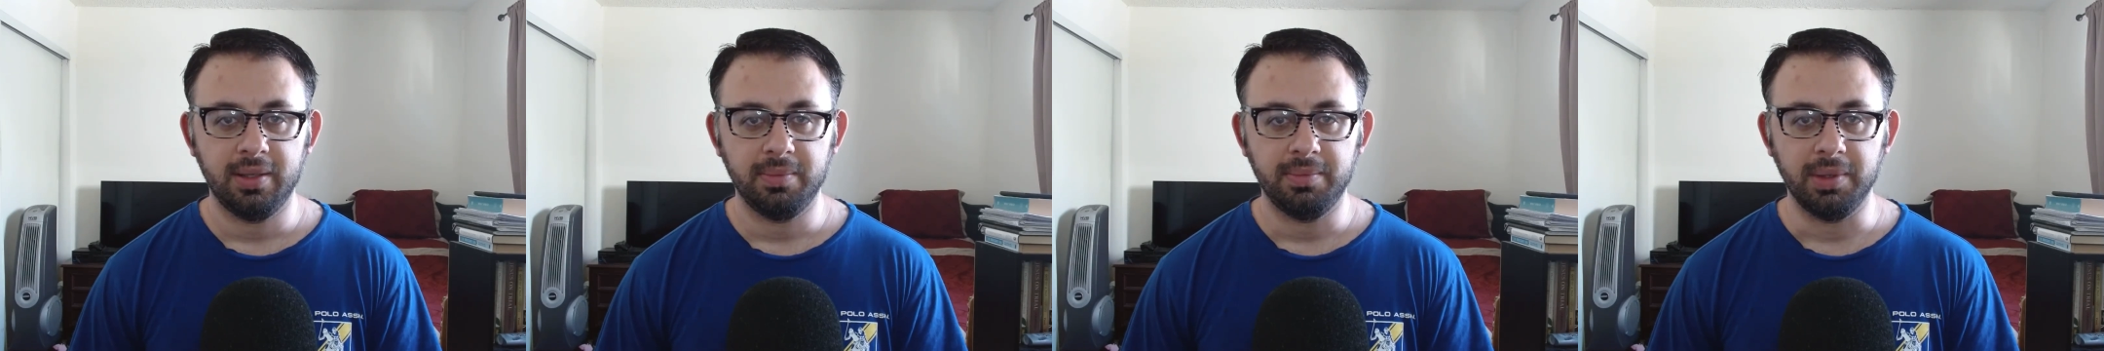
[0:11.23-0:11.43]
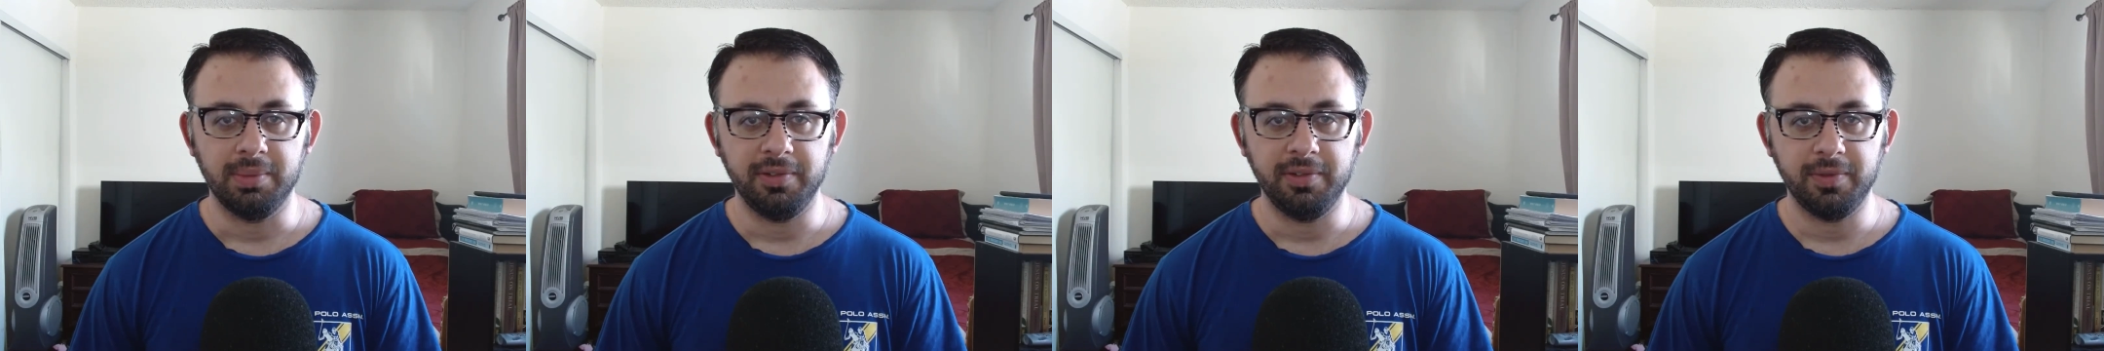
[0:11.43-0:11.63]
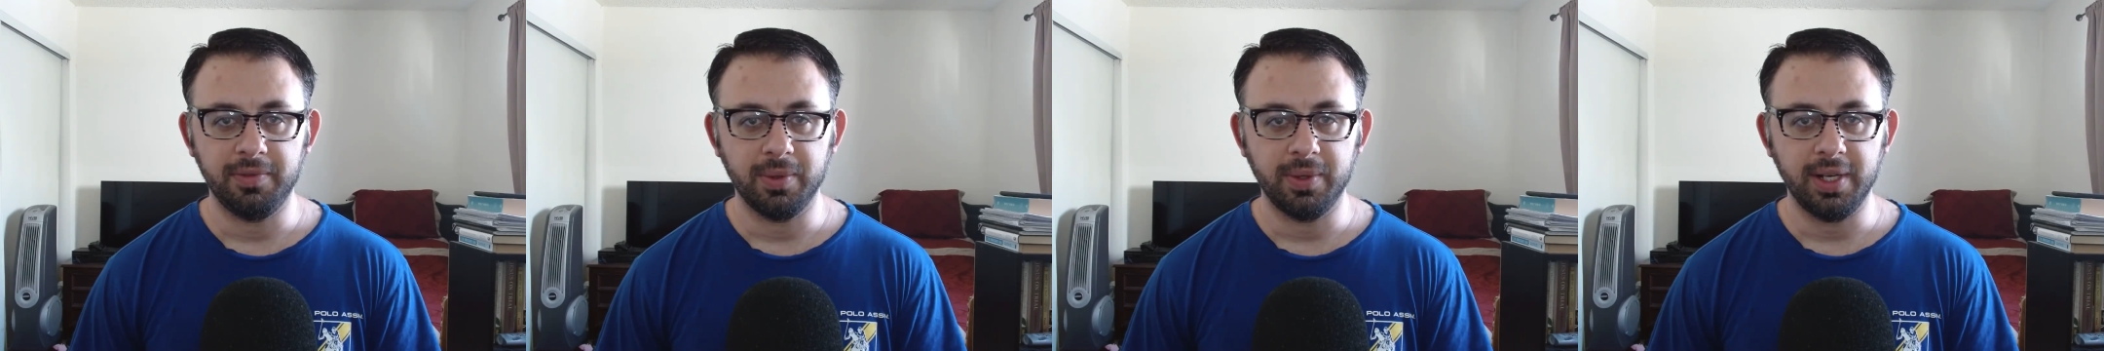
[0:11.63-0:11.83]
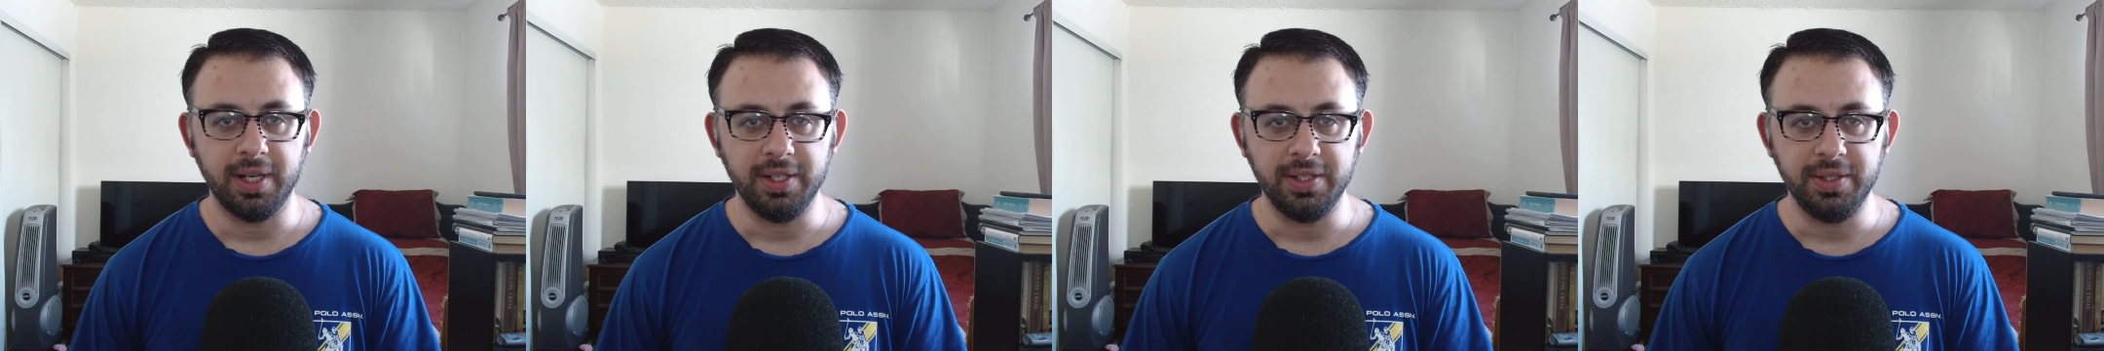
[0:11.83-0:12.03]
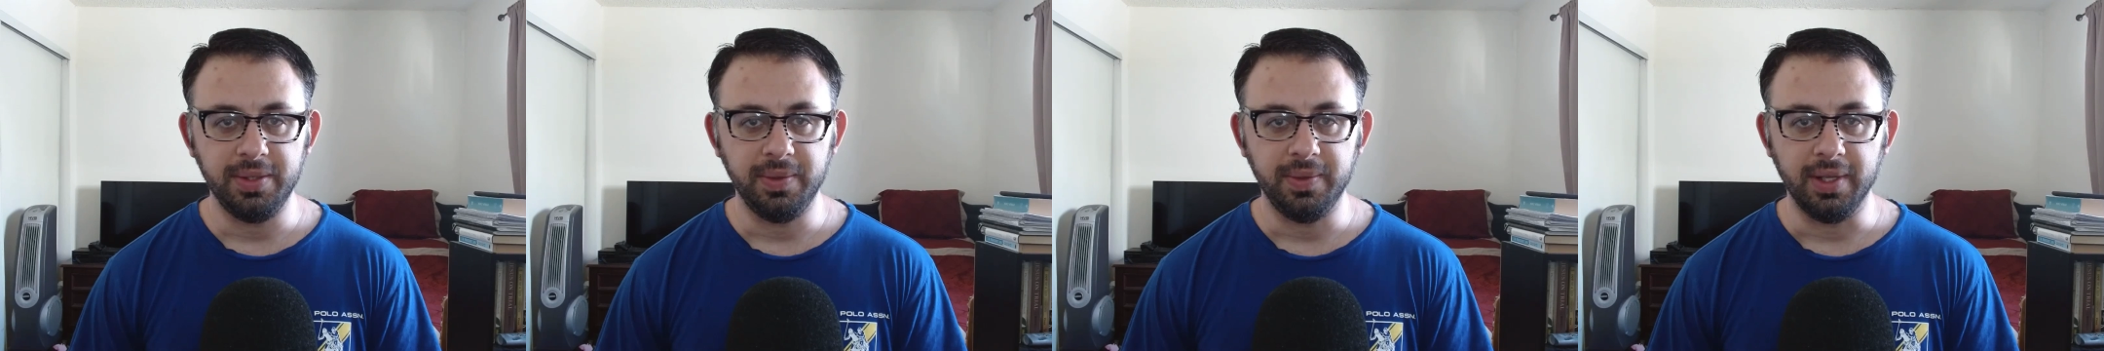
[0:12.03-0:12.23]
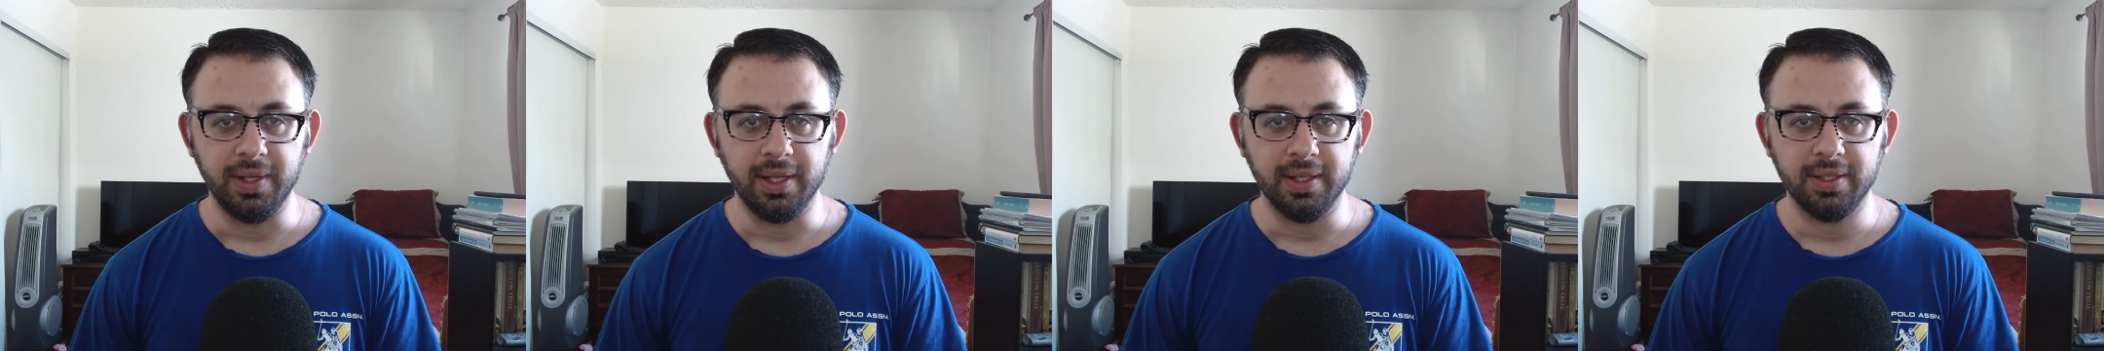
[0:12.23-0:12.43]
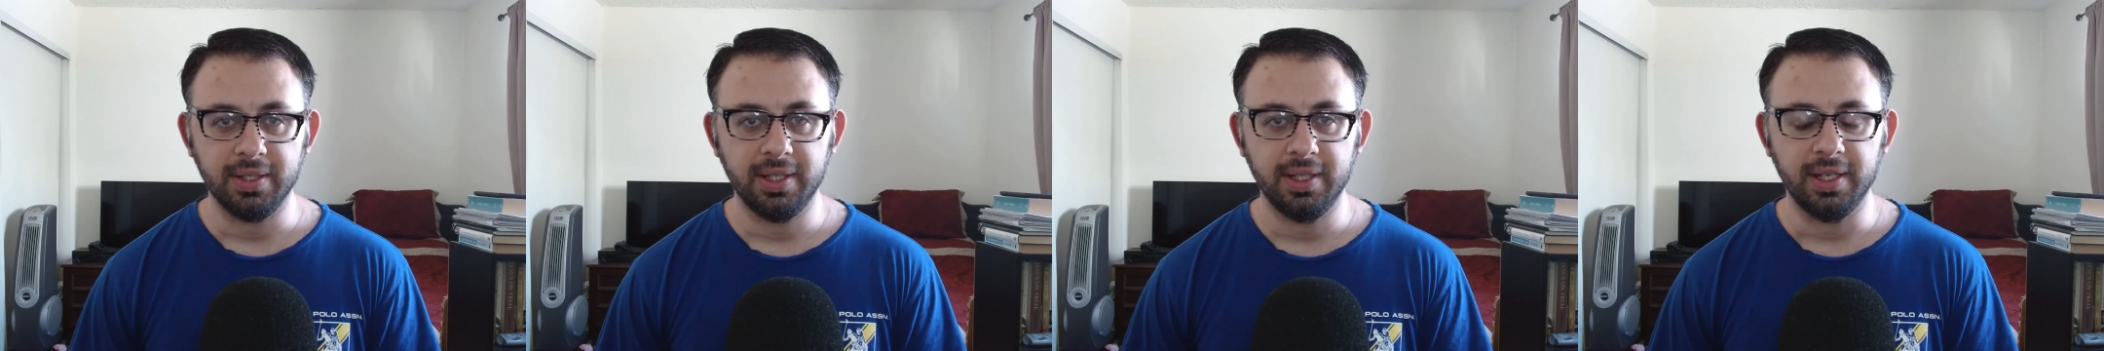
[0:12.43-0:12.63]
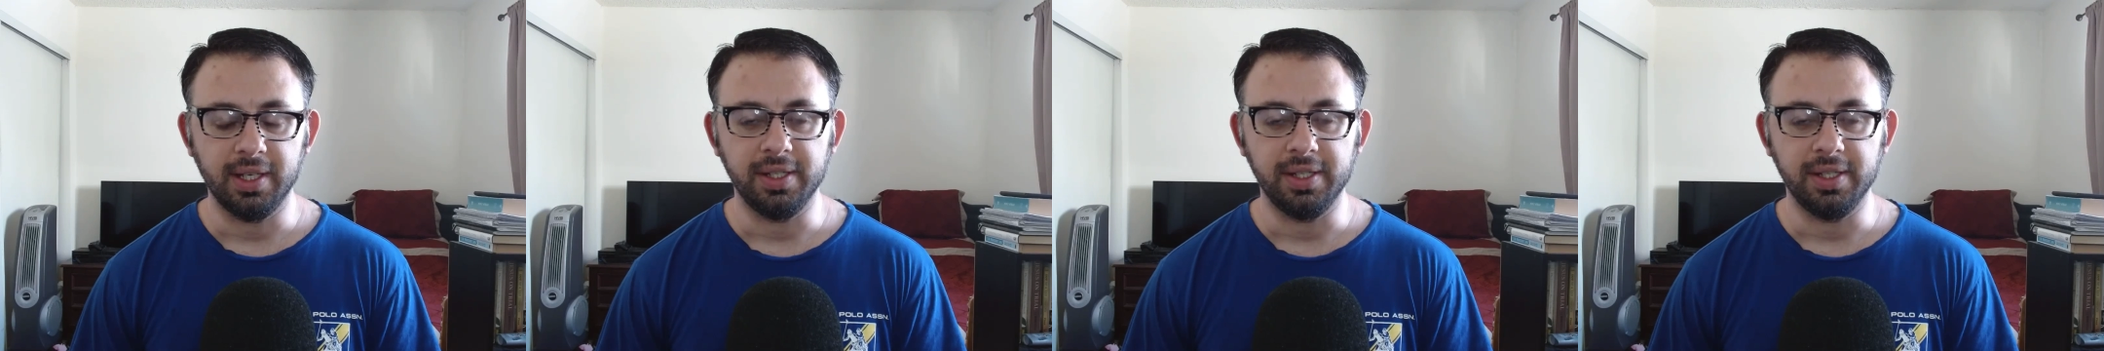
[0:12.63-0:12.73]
But before I do that,